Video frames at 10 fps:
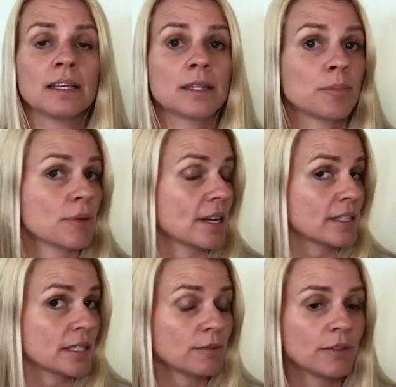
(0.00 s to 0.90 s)
The
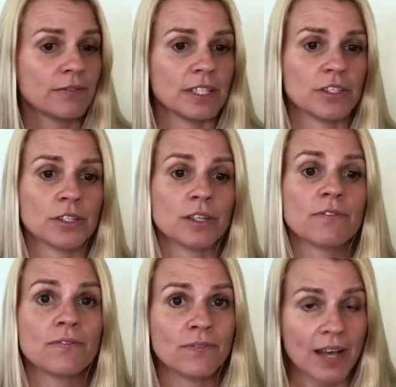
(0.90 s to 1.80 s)
project will feature
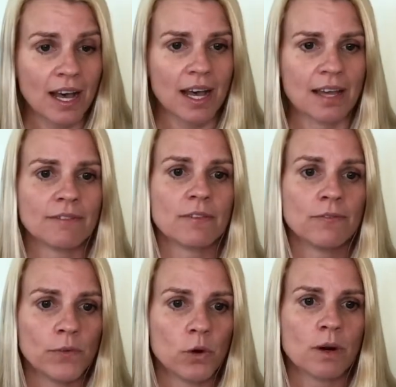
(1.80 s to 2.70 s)
5
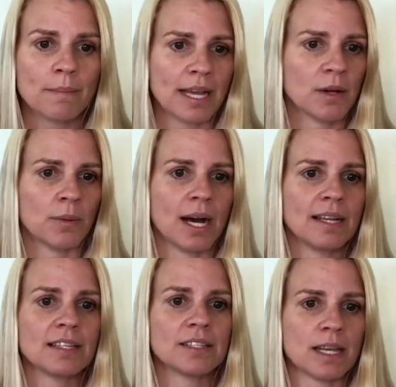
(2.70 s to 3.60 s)

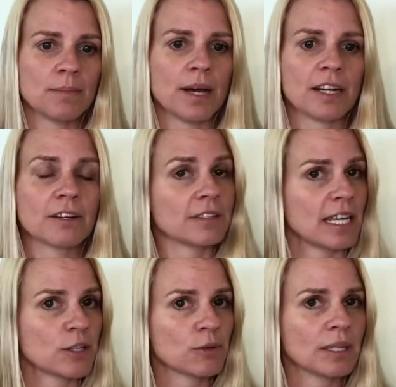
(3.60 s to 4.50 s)
4-megawatt Jenbacher
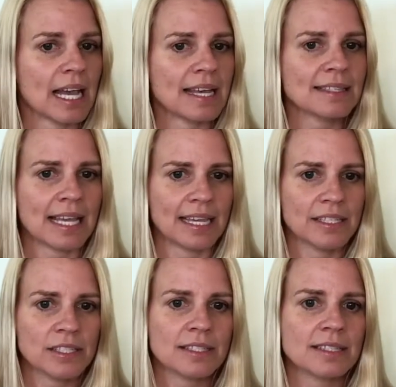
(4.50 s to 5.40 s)
natural gas
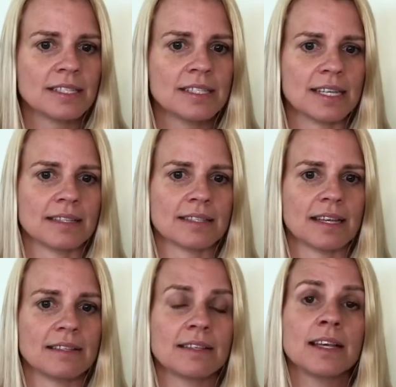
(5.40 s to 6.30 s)
engines and
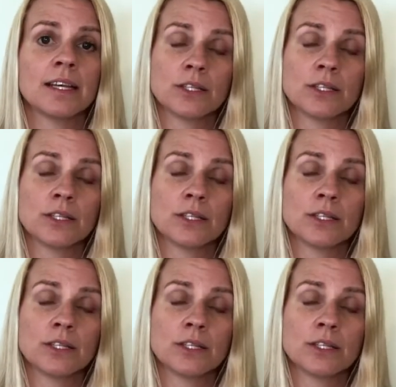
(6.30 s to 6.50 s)
gensets,